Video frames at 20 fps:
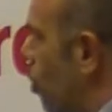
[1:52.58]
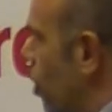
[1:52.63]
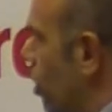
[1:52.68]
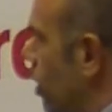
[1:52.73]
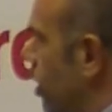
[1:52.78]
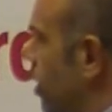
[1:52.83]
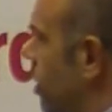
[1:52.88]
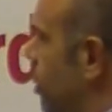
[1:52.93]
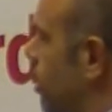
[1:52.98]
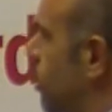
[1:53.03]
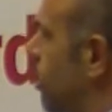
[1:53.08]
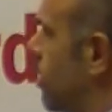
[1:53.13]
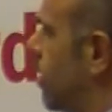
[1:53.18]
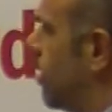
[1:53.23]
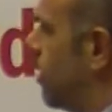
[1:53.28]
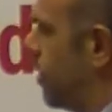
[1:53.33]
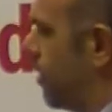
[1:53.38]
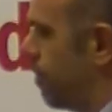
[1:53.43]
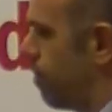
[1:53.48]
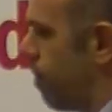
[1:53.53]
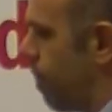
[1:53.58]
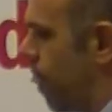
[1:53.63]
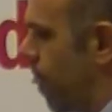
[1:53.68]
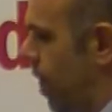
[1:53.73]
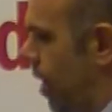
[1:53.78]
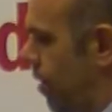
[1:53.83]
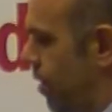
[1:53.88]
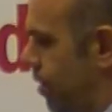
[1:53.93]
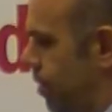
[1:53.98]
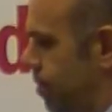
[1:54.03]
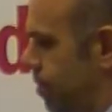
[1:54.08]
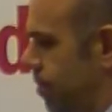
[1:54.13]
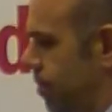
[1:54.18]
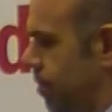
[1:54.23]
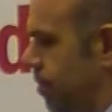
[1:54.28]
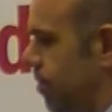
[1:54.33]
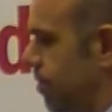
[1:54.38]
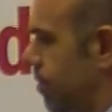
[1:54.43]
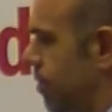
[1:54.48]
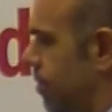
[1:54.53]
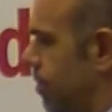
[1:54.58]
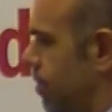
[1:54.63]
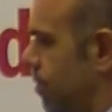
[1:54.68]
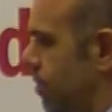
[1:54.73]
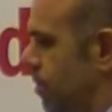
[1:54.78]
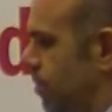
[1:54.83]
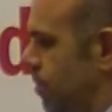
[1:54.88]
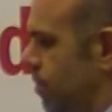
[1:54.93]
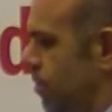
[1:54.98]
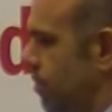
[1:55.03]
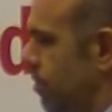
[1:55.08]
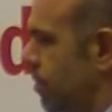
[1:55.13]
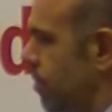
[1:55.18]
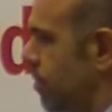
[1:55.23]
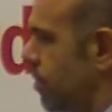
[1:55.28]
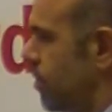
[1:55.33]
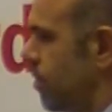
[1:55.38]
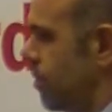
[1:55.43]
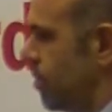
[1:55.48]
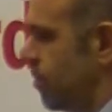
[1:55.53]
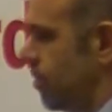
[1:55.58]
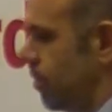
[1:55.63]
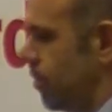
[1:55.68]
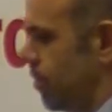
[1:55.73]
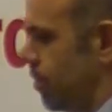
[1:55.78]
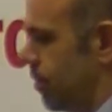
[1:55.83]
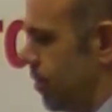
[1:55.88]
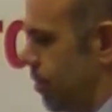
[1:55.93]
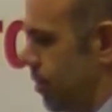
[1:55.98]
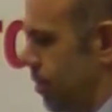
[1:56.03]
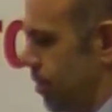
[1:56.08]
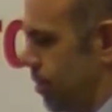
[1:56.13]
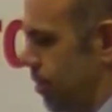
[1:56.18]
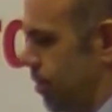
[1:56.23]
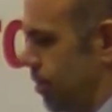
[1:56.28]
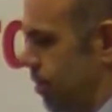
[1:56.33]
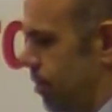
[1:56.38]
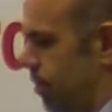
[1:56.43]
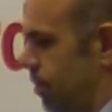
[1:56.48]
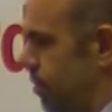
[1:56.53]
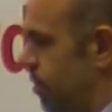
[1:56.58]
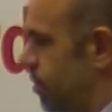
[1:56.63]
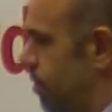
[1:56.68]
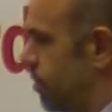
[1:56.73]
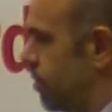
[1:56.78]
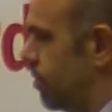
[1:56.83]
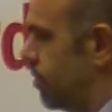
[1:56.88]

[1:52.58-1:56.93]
[no speech]